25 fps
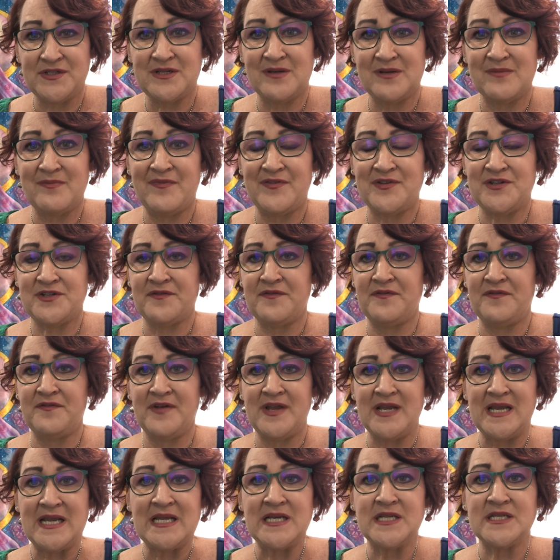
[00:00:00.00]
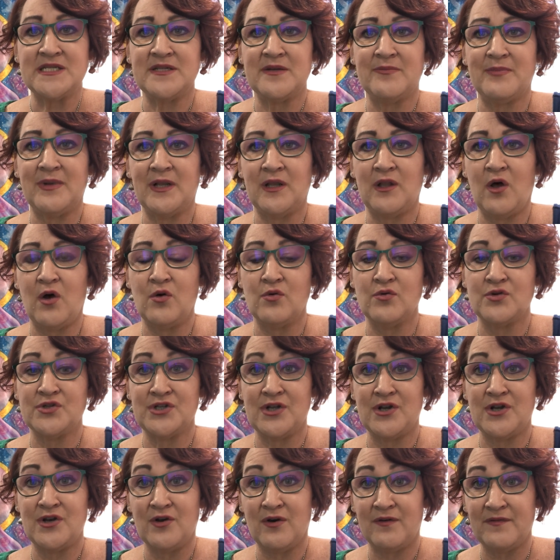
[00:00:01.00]
to fit in, to belong,
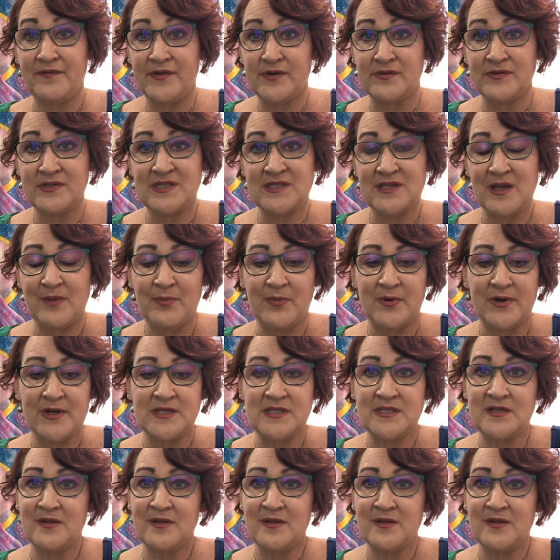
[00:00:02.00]
to not feel separate,